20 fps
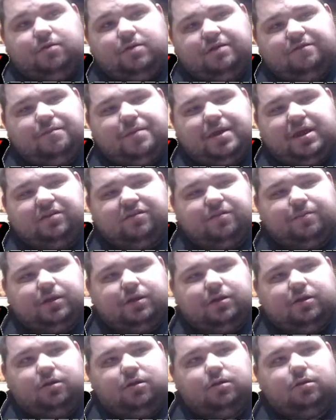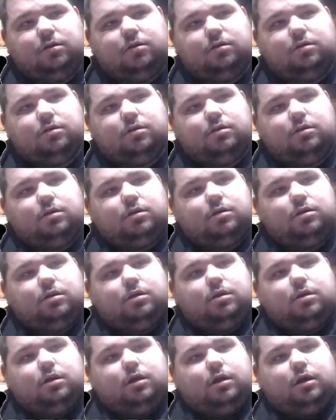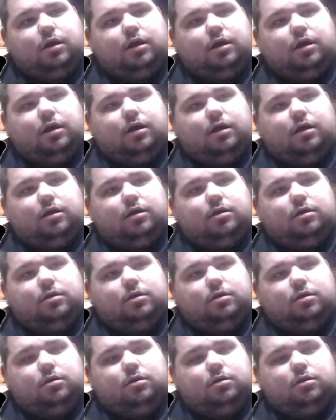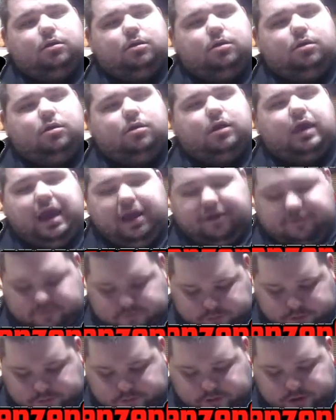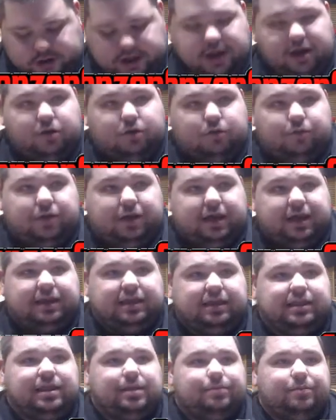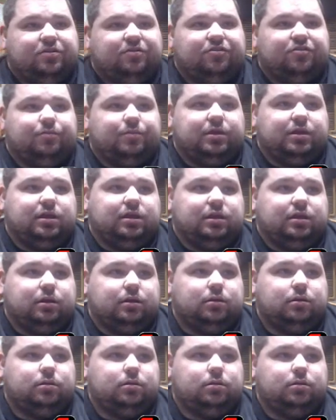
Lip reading: have a magic meter. After we run out, we gotta get that mushroom again.